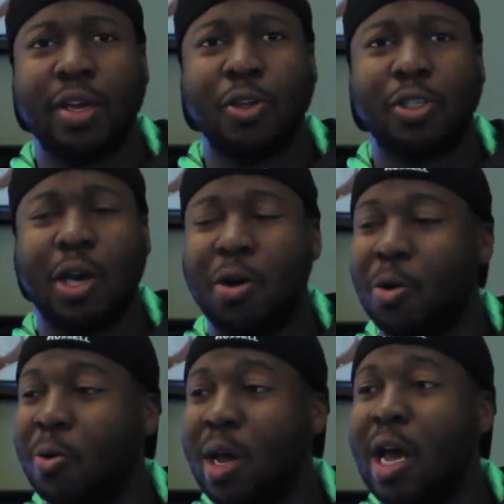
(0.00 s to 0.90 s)

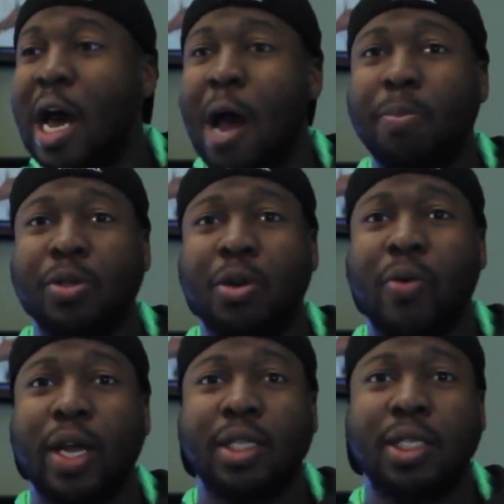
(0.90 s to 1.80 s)
So I'm just gonna
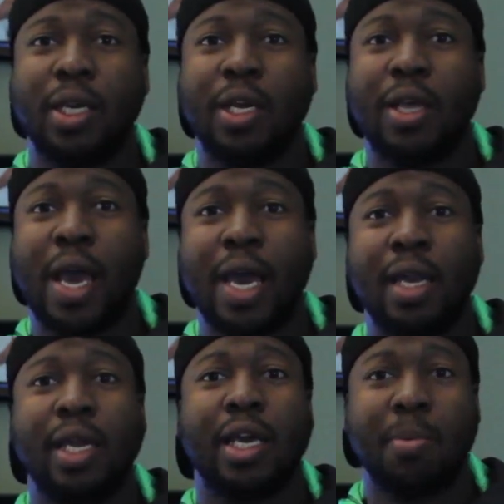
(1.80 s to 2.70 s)
wait until either
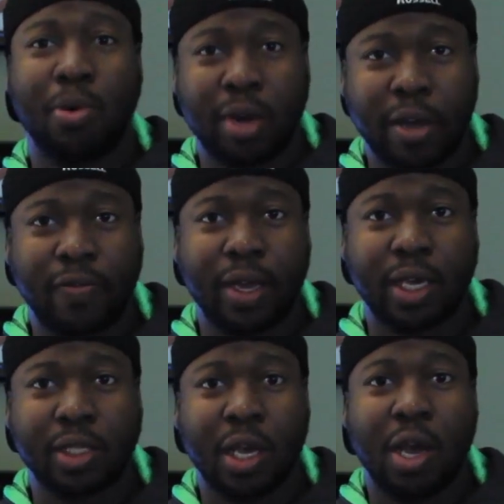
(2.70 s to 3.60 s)
A, they come on Netflix,